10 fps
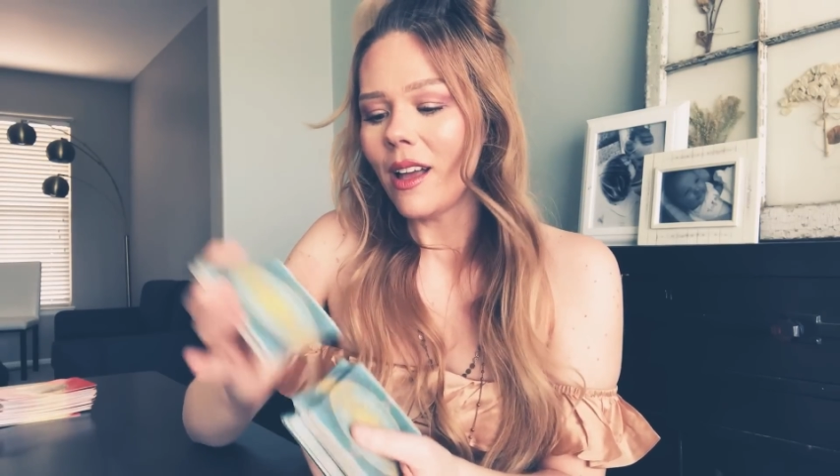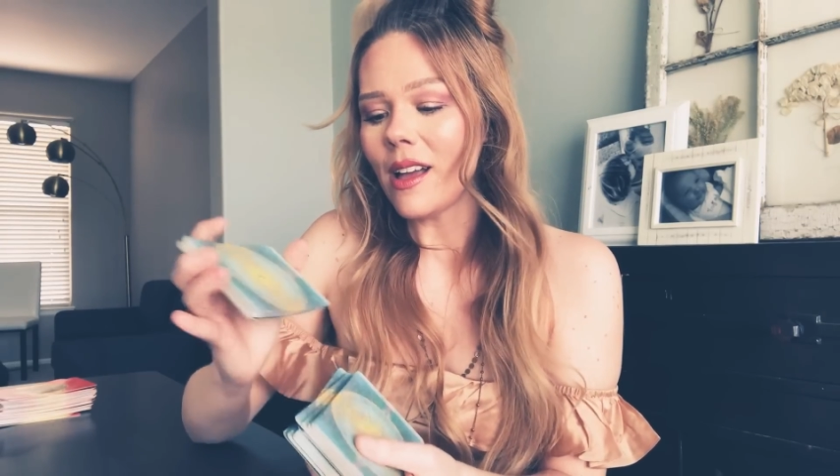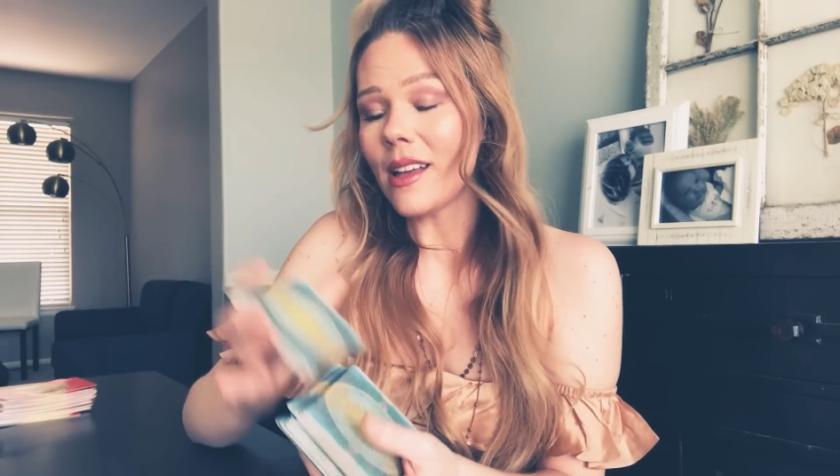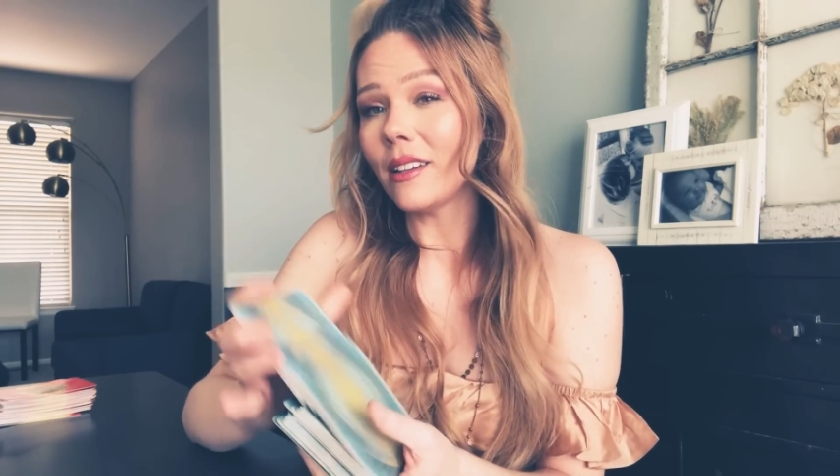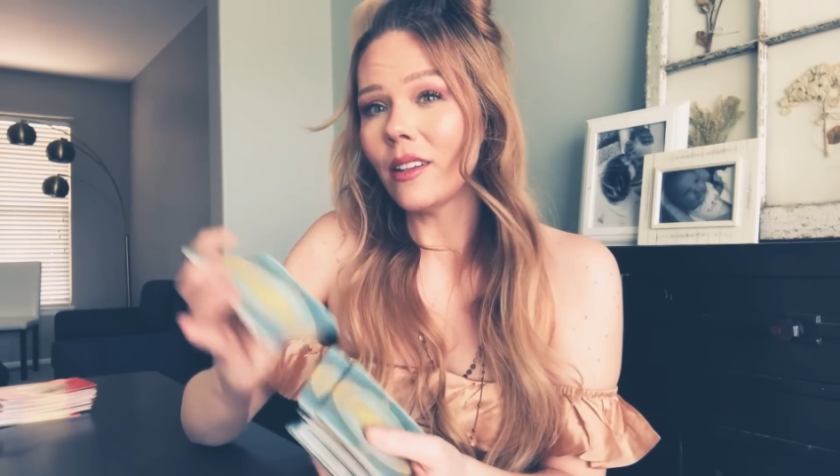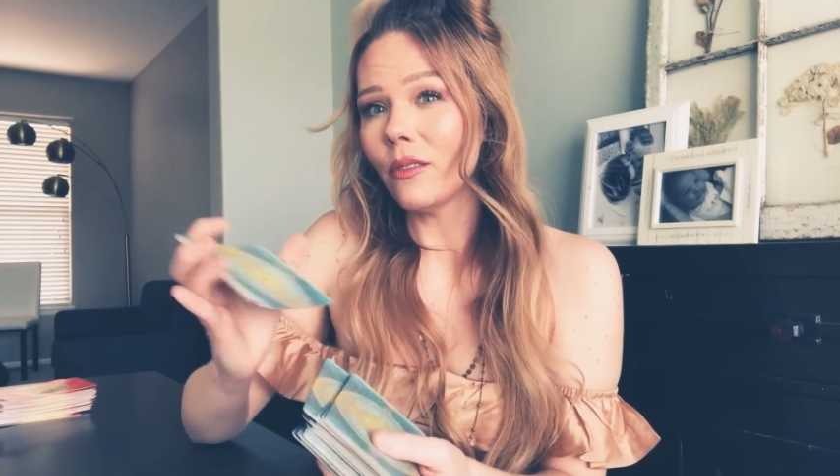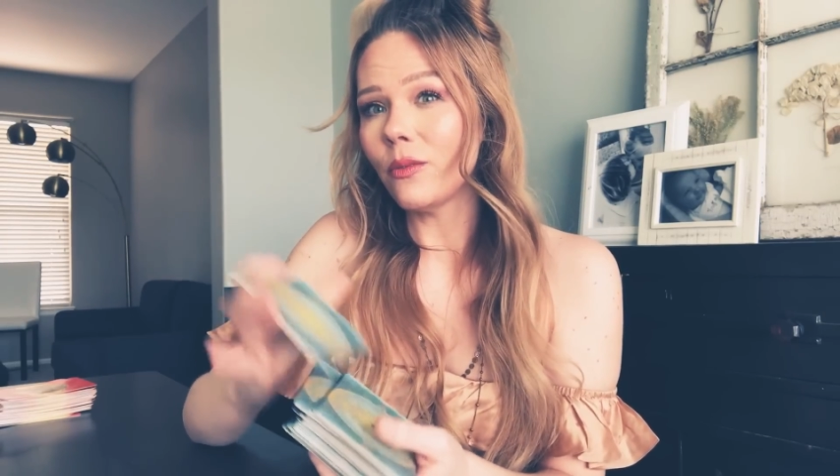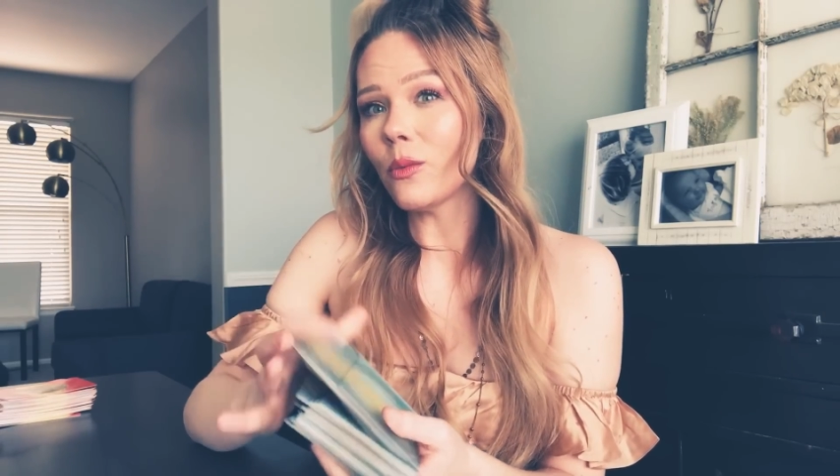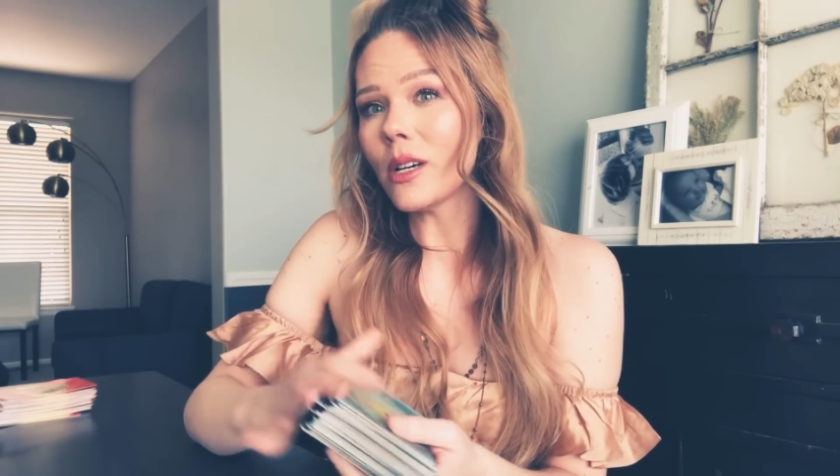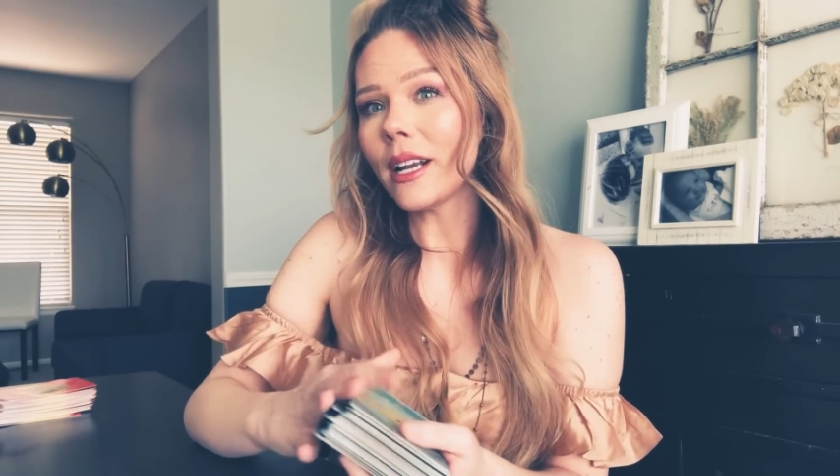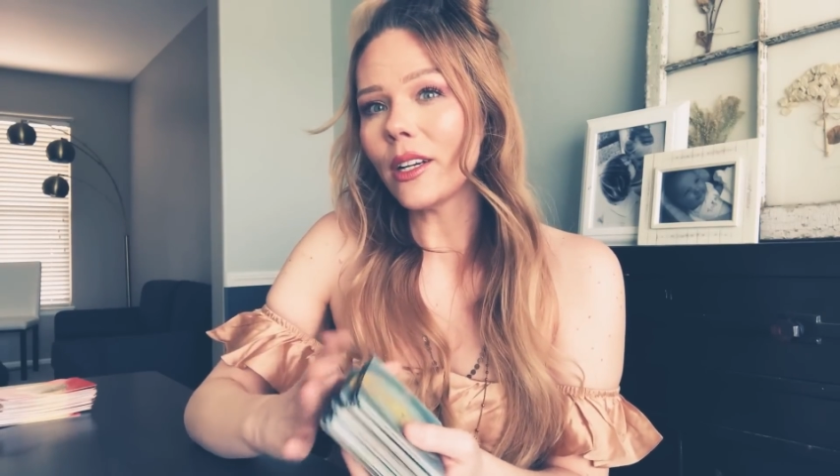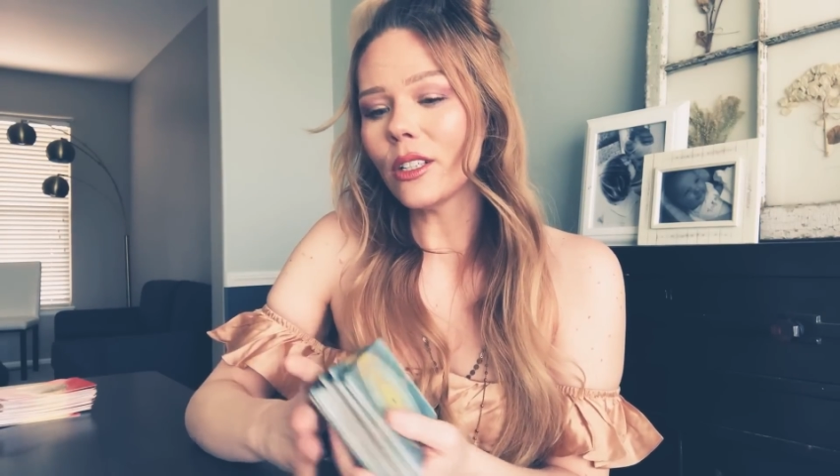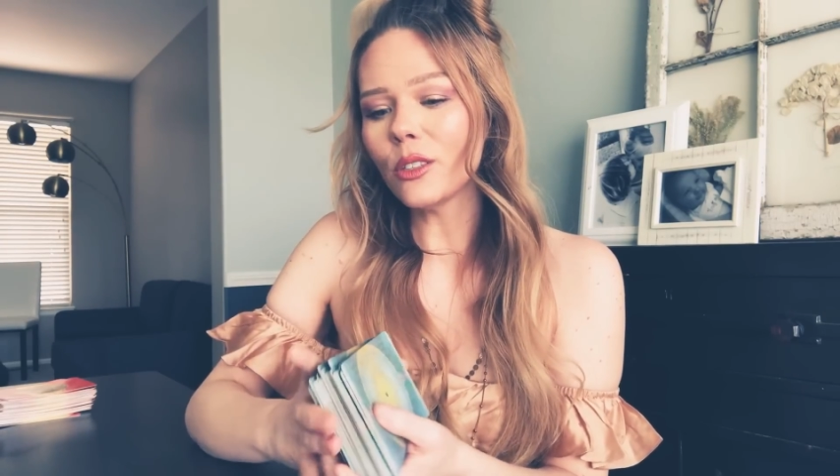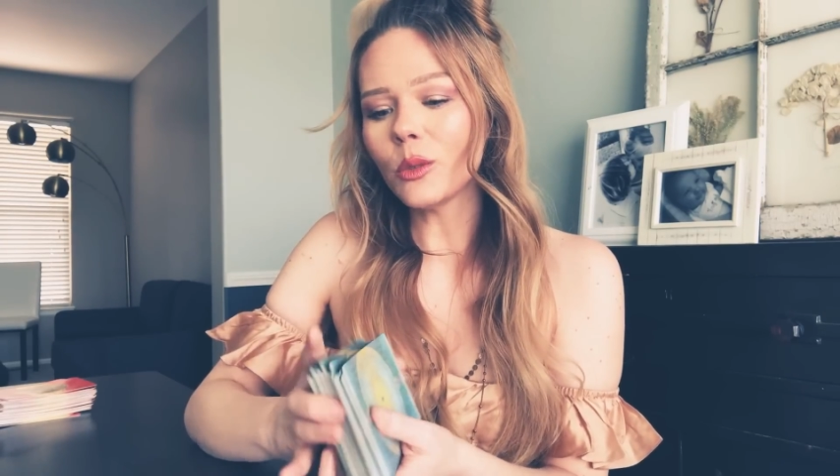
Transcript: And what I heard